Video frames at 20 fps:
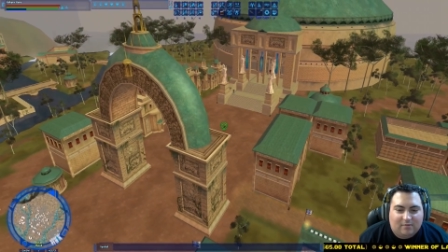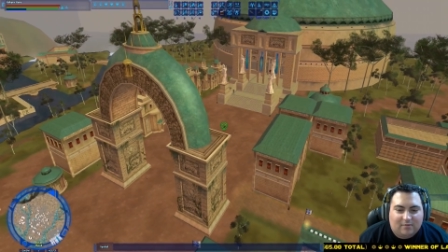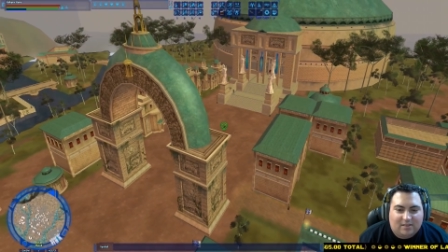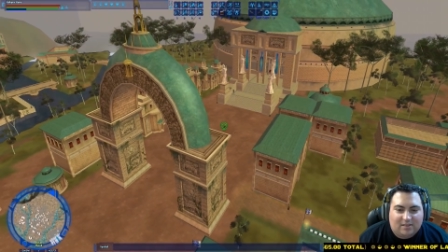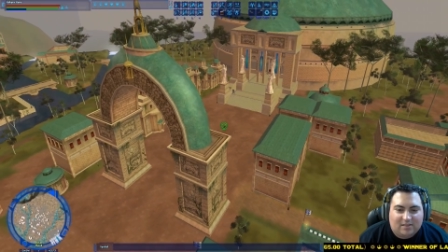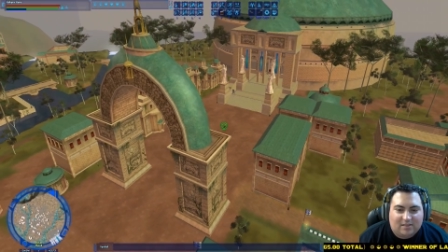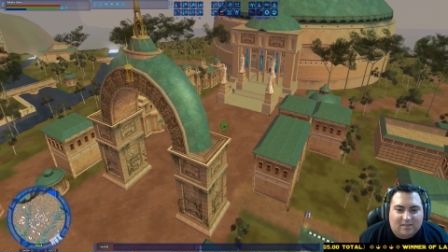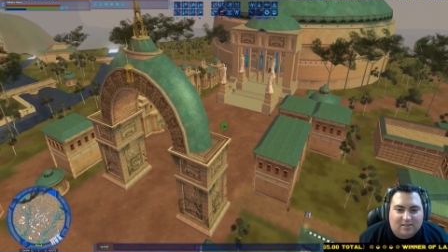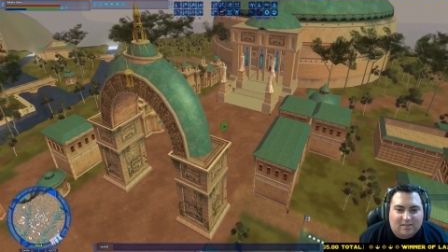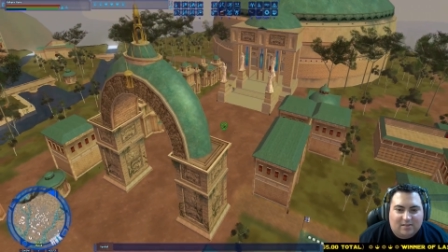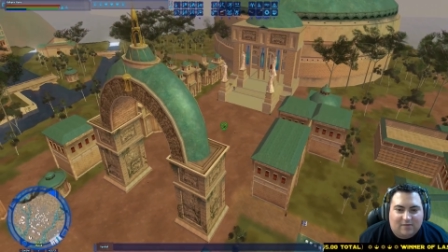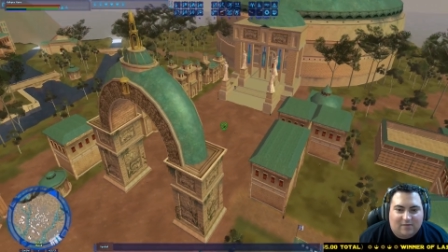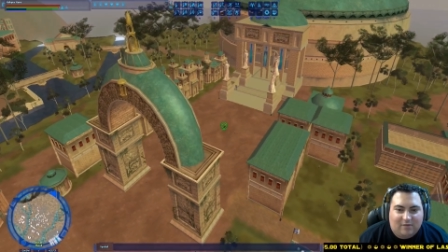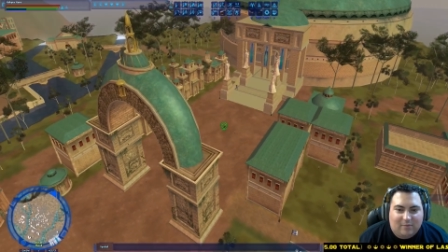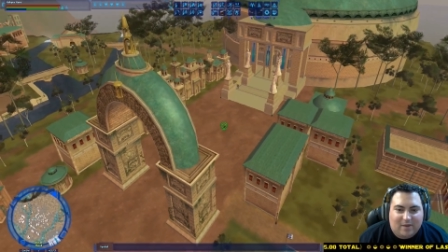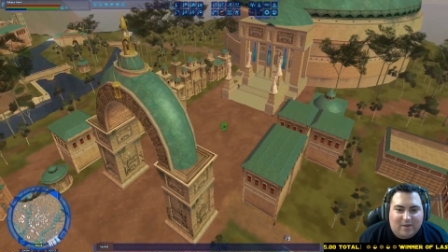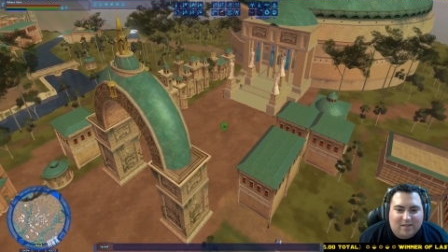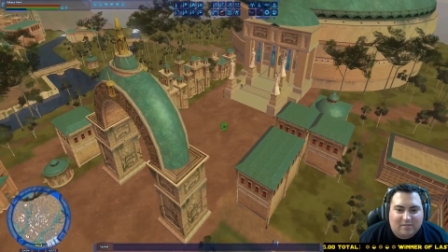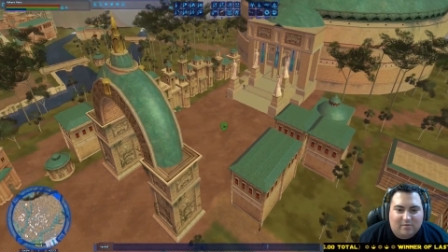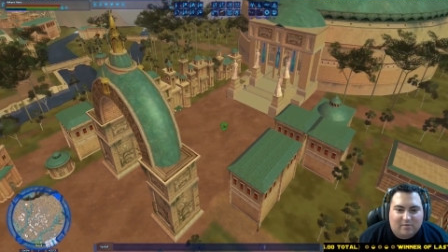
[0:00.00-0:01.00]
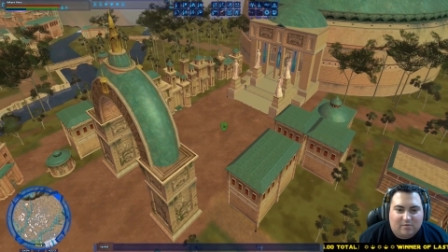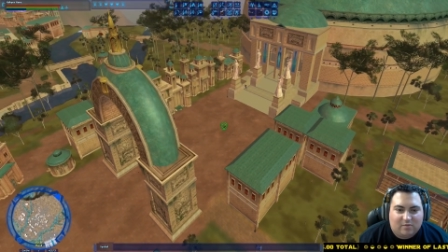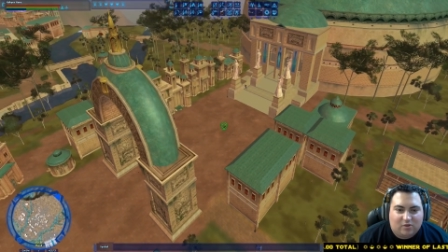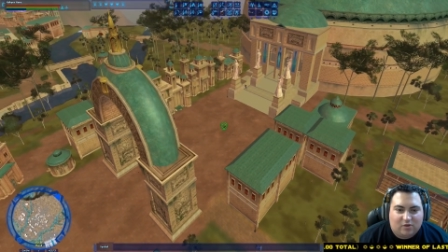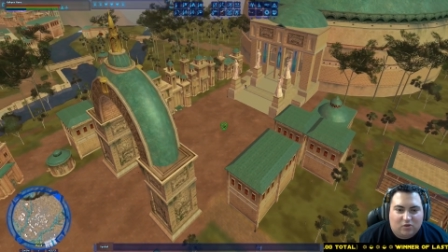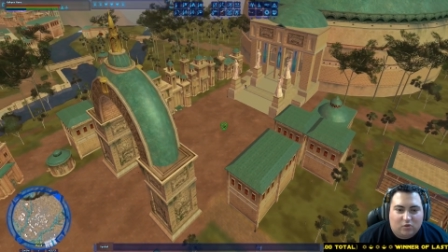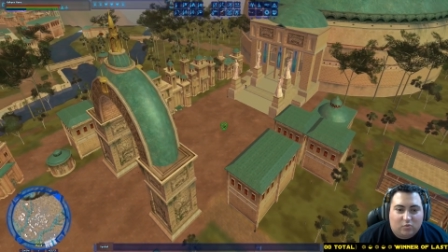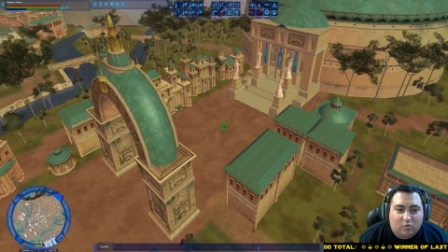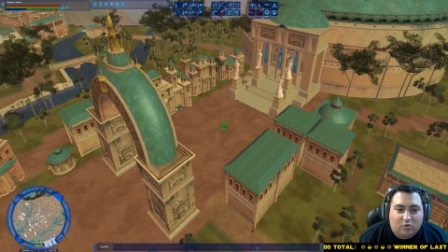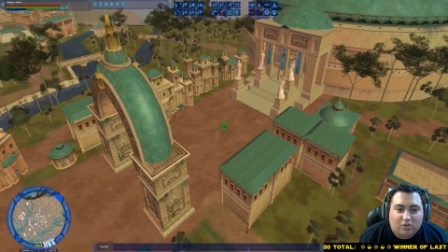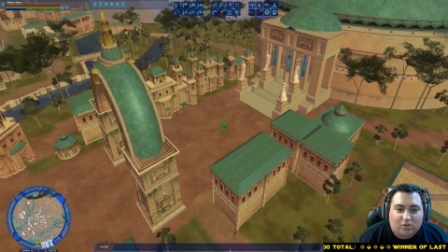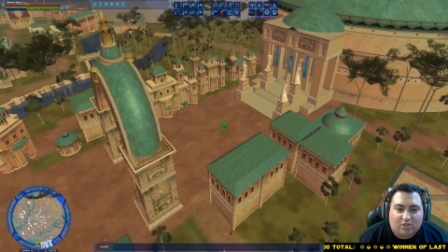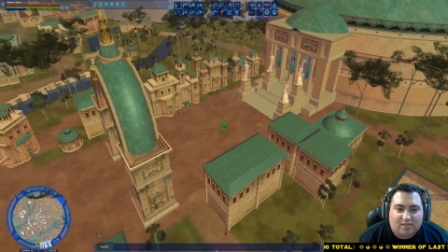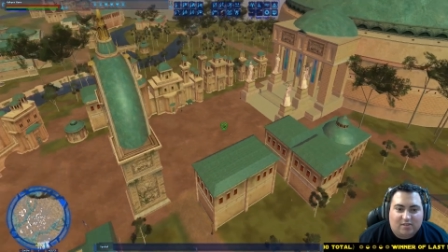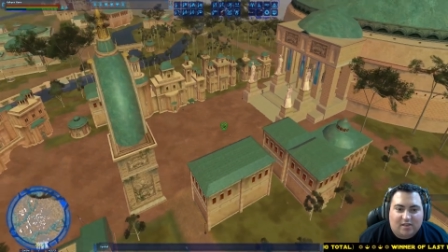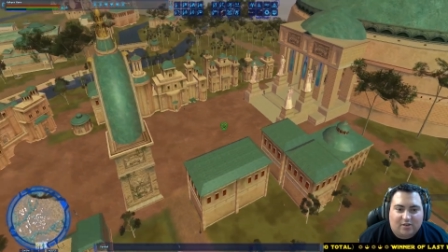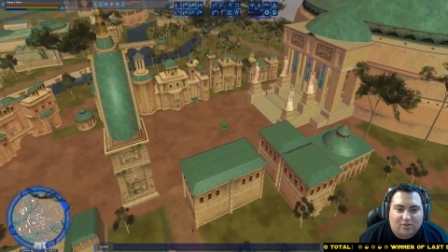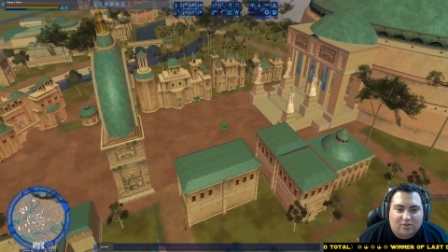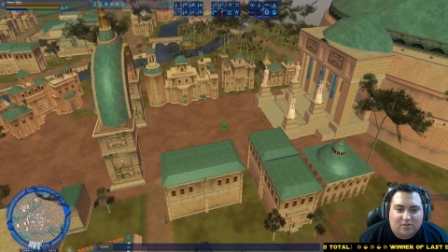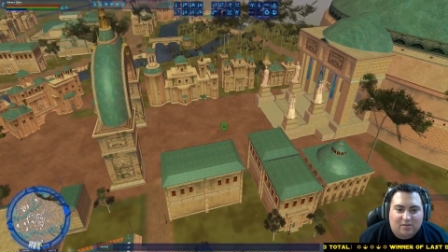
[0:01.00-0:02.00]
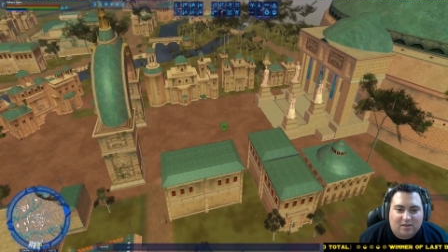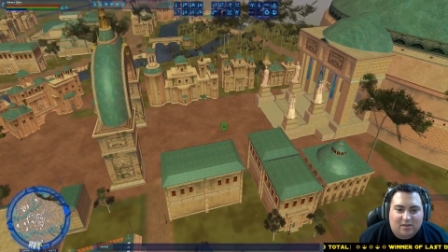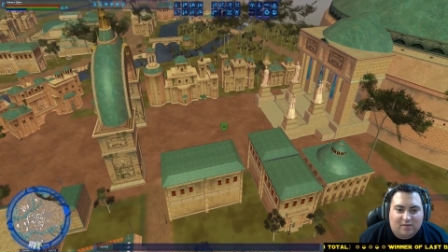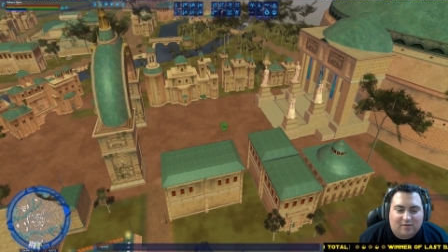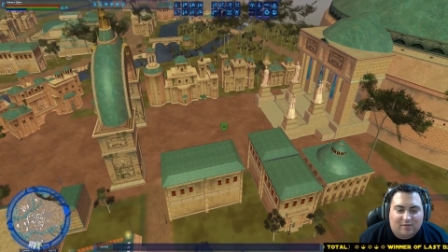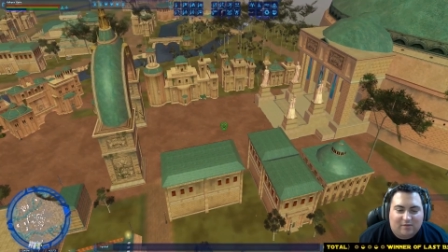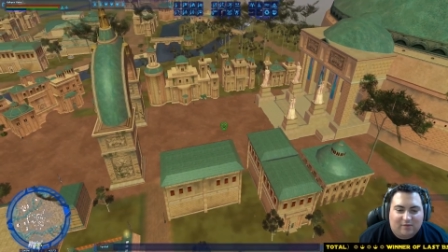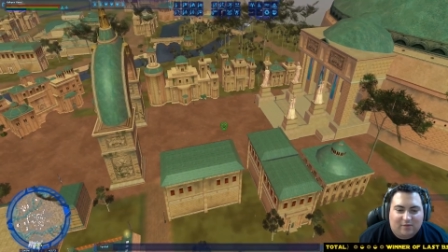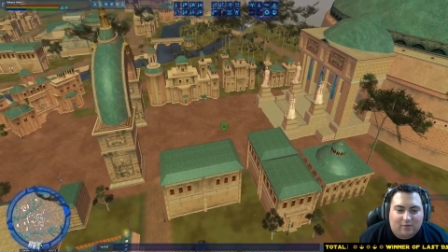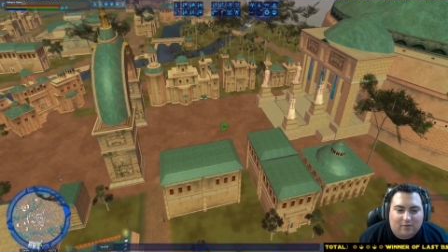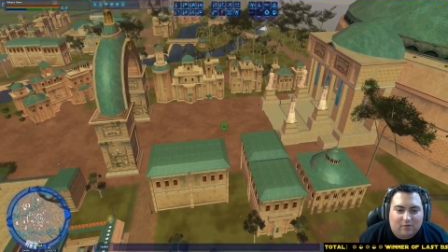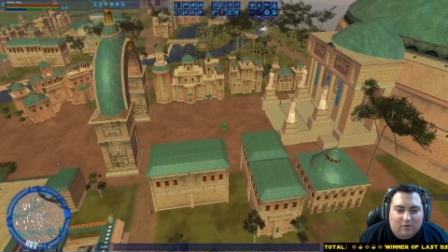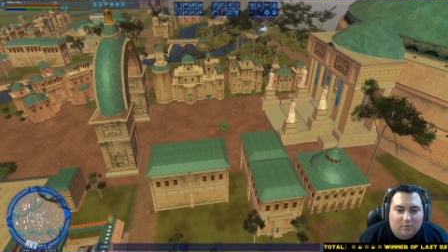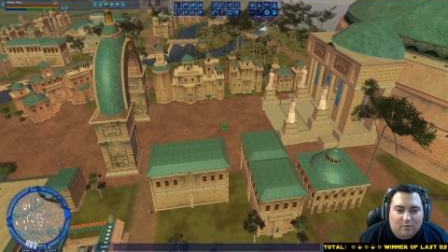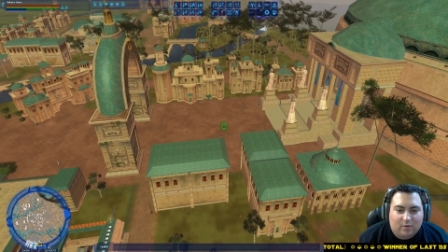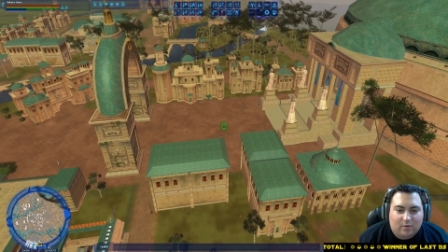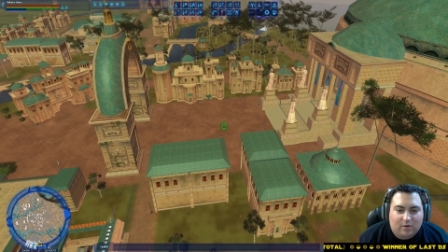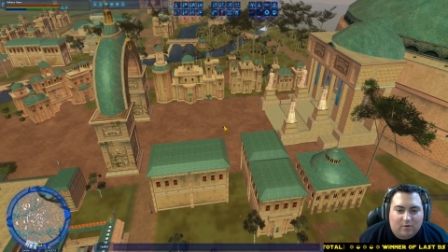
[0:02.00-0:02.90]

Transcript: distance of your maximum zoom, which is actually even further when